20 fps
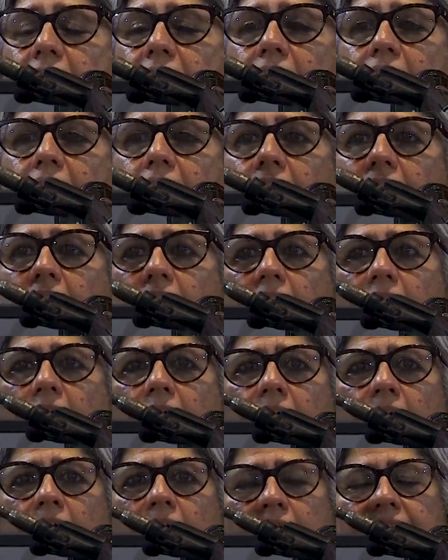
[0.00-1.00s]

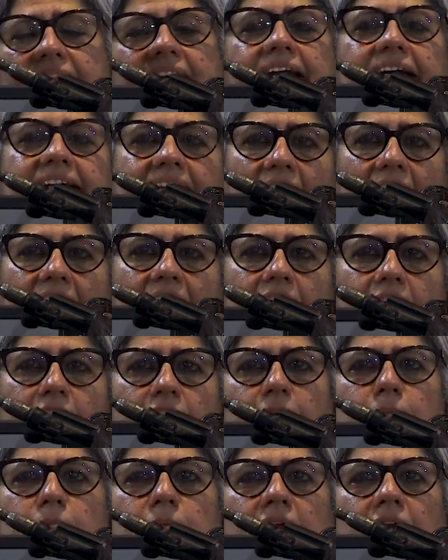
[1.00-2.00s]
The entire
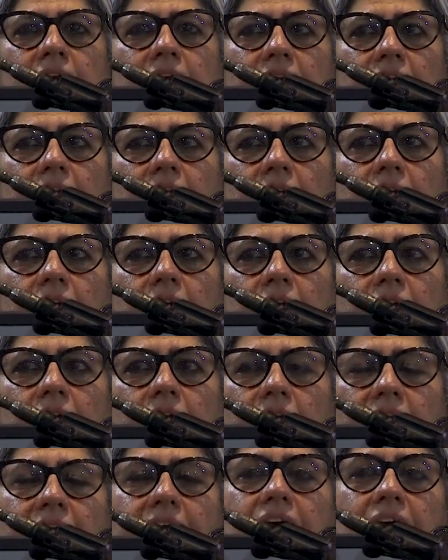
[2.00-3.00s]
criminal
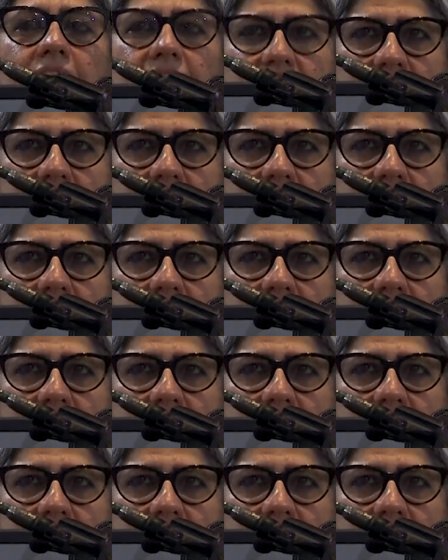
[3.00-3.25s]
legal